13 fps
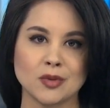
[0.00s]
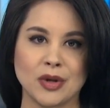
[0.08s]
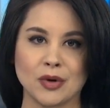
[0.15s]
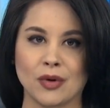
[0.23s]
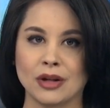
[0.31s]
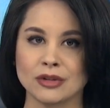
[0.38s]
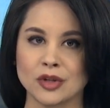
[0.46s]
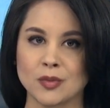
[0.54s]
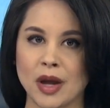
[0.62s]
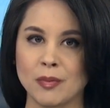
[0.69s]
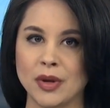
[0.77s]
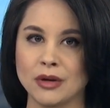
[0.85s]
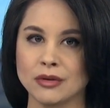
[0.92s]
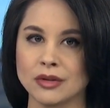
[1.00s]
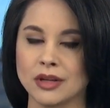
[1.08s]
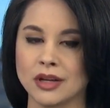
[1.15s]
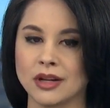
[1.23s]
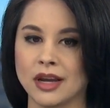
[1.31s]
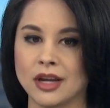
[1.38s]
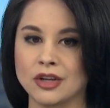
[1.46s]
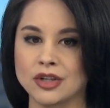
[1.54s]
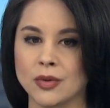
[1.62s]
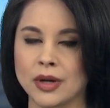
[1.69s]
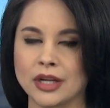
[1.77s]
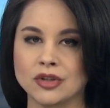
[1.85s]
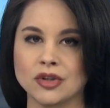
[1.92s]
meteorologist Matt Peterson is
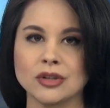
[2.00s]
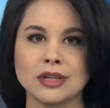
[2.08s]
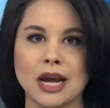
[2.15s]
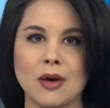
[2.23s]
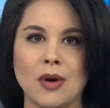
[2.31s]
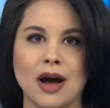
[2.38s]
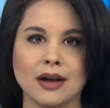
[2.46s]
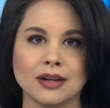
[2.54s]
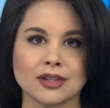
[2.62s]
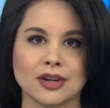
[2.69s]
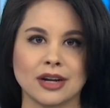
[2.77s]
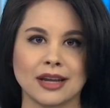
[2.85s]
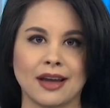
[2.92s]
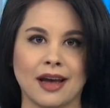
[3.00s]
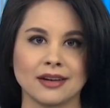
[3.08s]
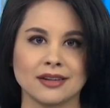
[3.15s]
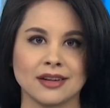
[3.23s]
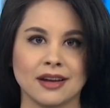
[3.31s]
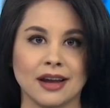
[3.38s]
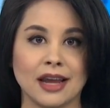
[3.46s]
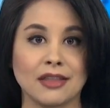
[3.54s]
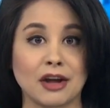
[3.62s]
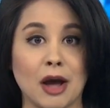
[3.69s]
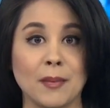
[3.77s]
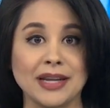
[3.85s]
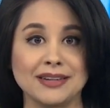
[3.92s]
showing us just how hot it's going to get in the
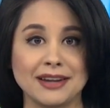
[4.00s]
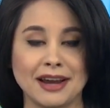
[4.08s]
coming